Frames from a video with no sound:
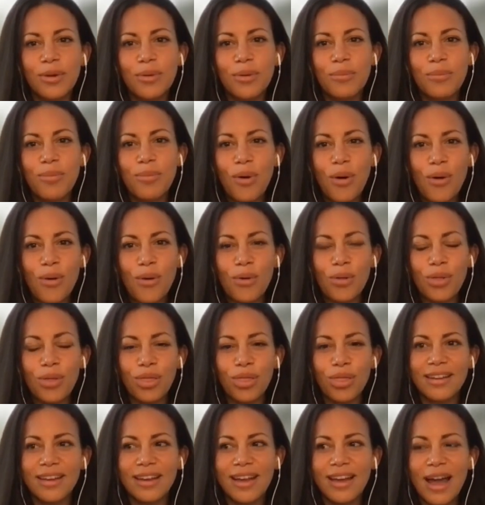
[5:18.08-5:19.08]
both
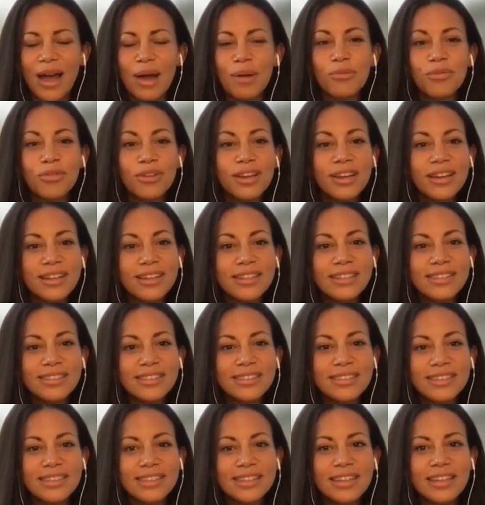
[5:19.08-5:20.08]

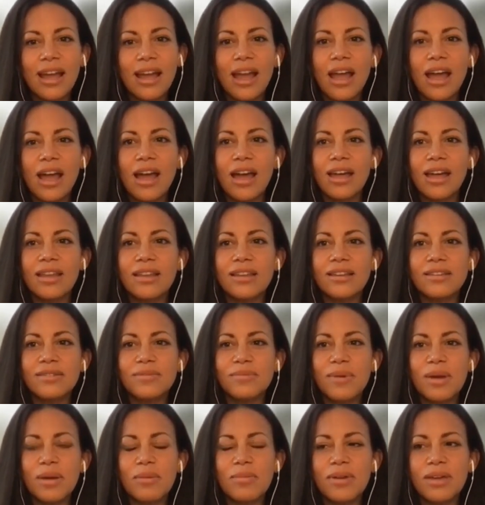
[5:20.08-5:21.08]
obvious and
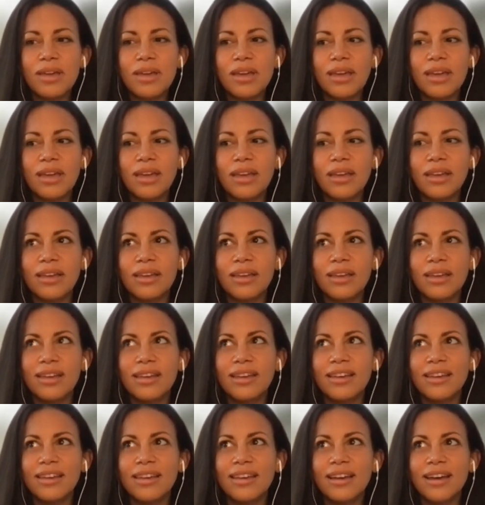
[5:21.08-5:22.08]
maybe
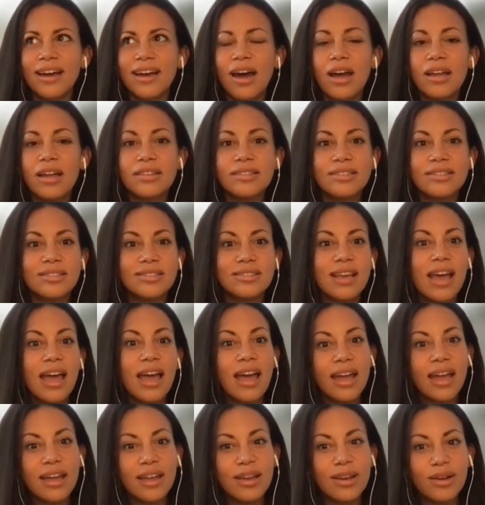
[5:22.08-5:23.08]

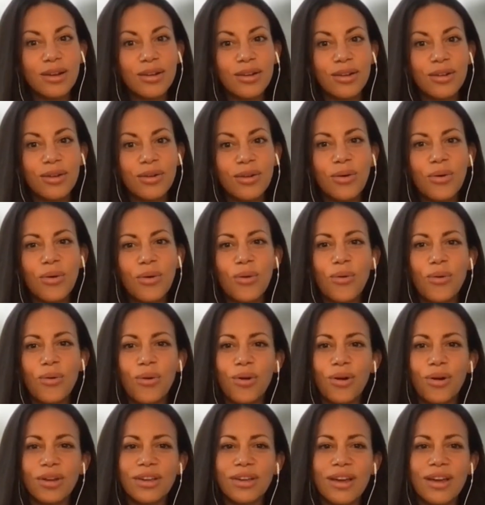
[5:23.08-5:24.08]
unsaid,
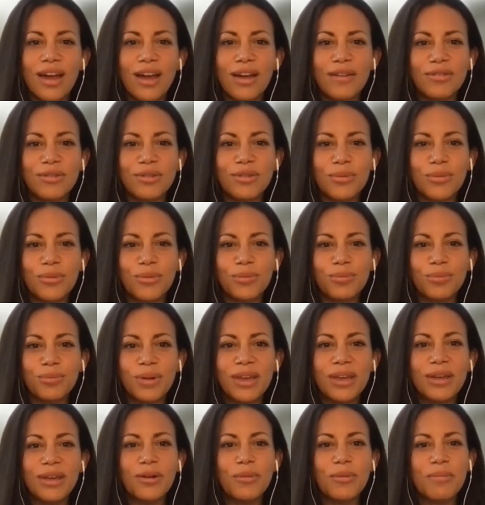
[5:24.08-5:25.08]
or you have to
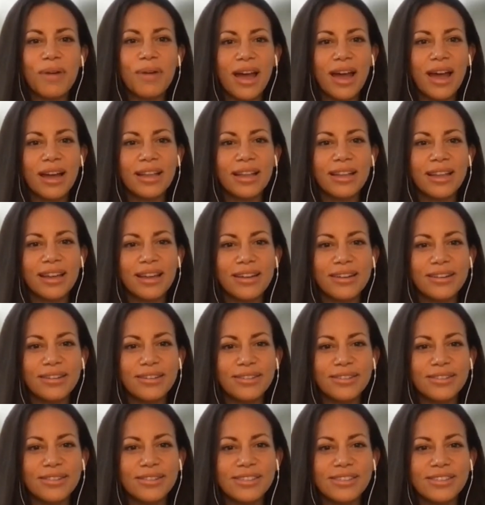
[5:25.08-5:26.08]
peel back
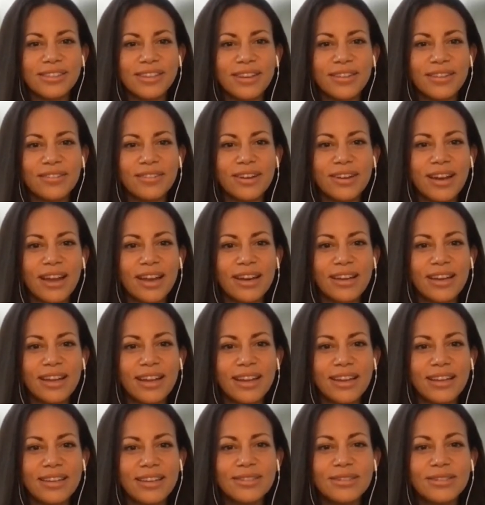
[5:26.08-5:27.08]
layers of an
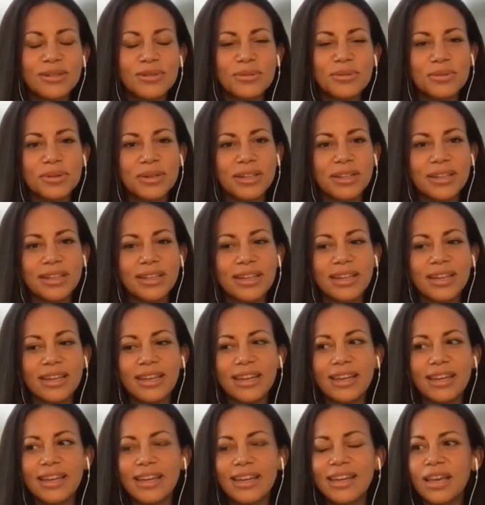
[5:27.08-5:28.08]
onion to
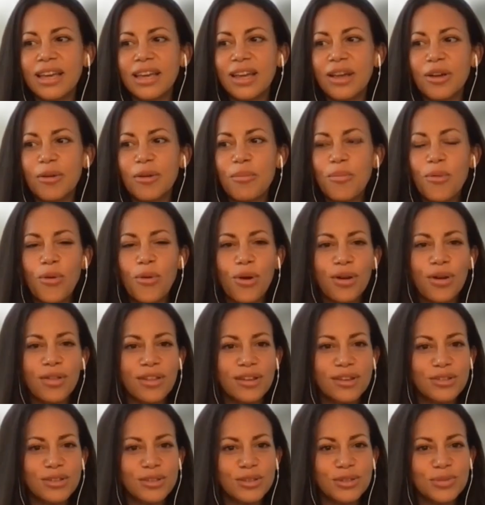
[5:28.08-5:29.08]
really hear more
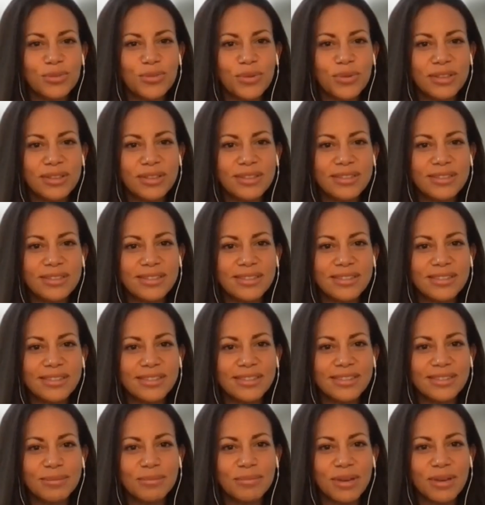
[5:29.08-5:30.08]
than just what's
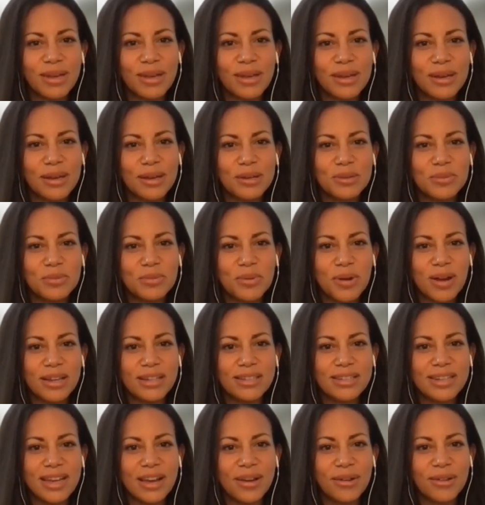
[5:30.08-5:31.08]
being
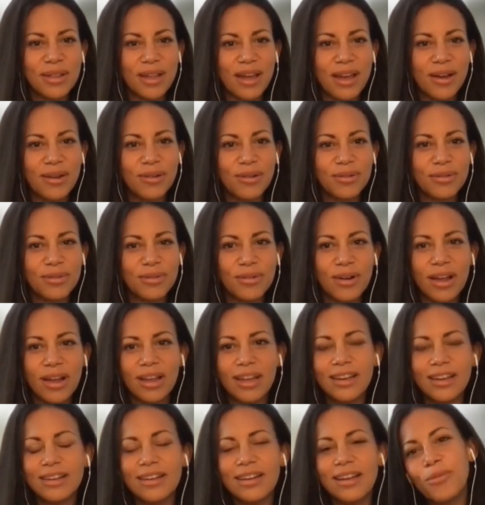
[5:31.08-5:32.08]
expressed out loud,
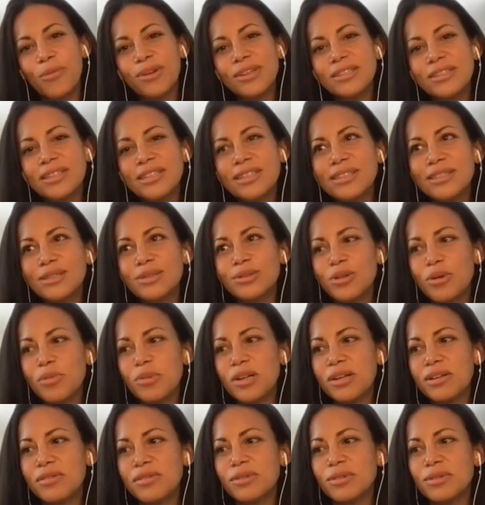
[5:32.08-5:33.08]
right? We see this in so
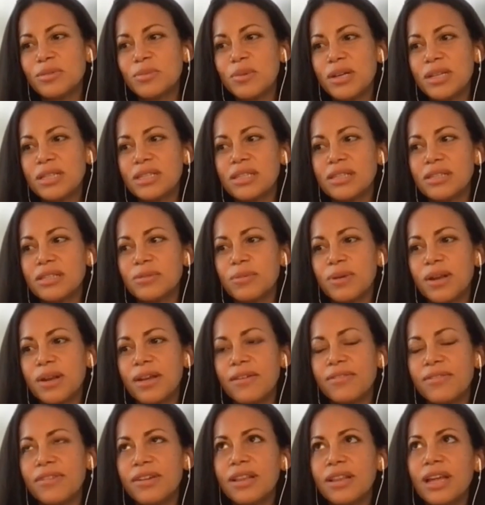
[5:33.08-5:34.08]
many different spaces, but I
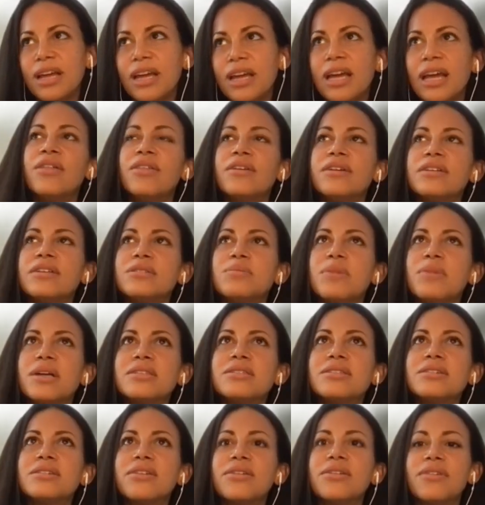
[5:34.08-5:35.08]
feel like this
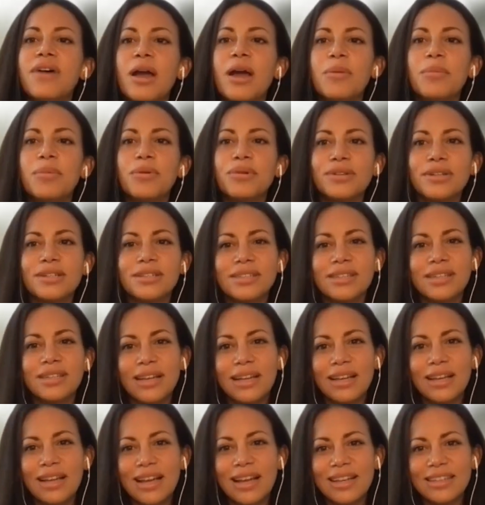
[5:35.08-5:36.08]
muscle of hyper
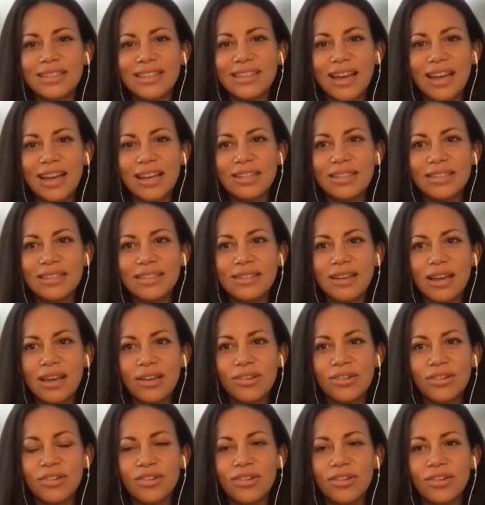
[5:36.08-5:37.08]
listening has had
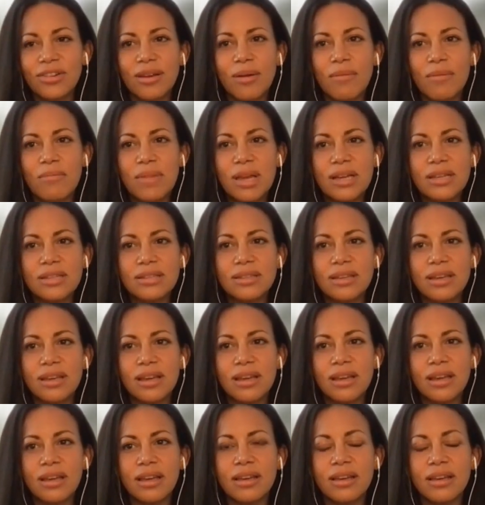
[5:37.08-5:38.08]
such
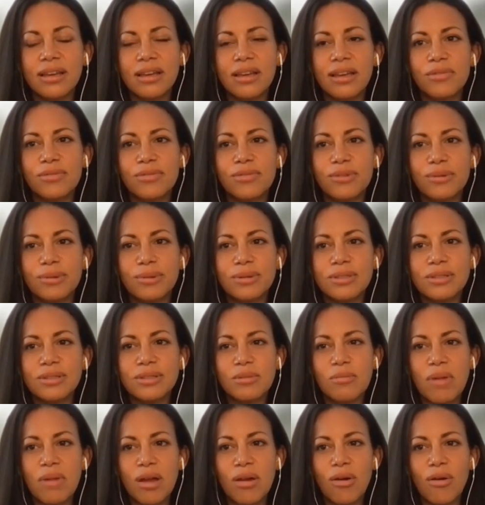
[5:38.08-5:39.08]
amazing influence
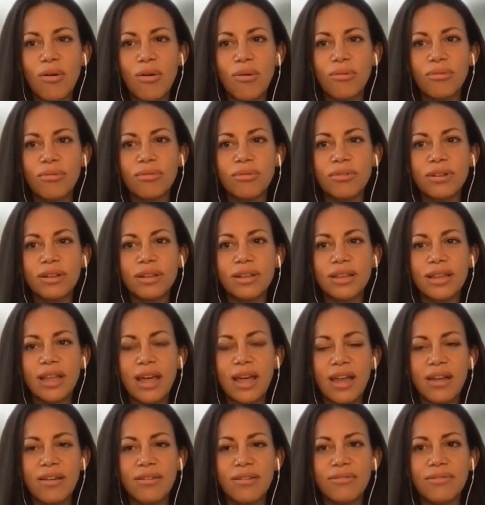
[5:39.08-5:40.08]
in my own
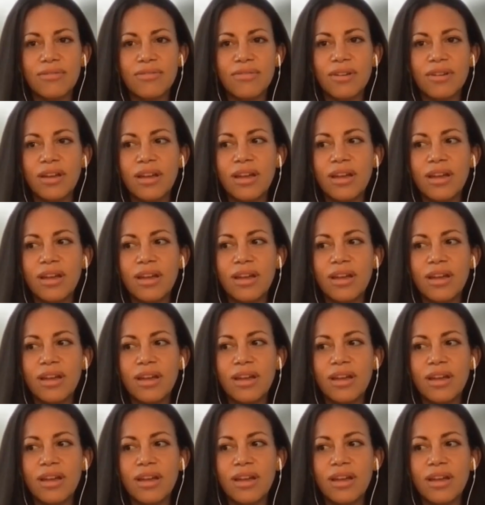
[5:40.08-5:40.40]
life.